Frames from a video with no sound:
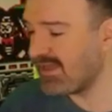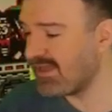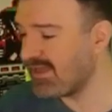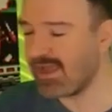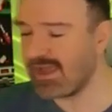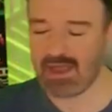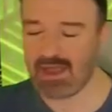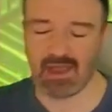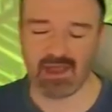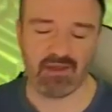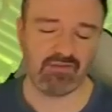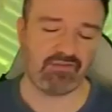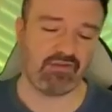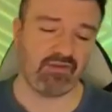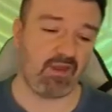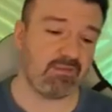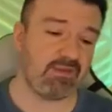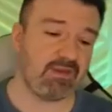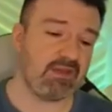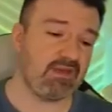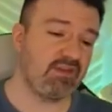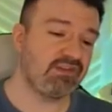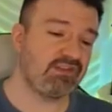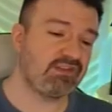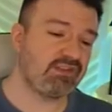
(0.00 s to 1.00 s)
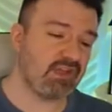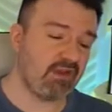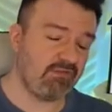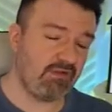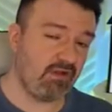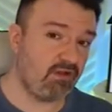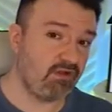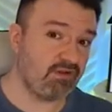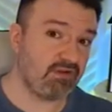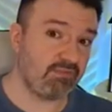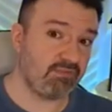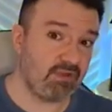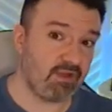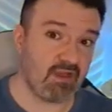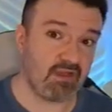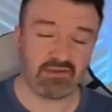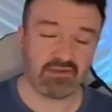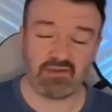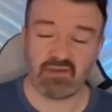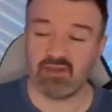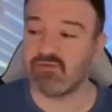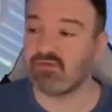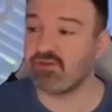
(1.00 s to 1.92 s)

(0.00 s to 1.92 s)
yeah. So, I mean, $700,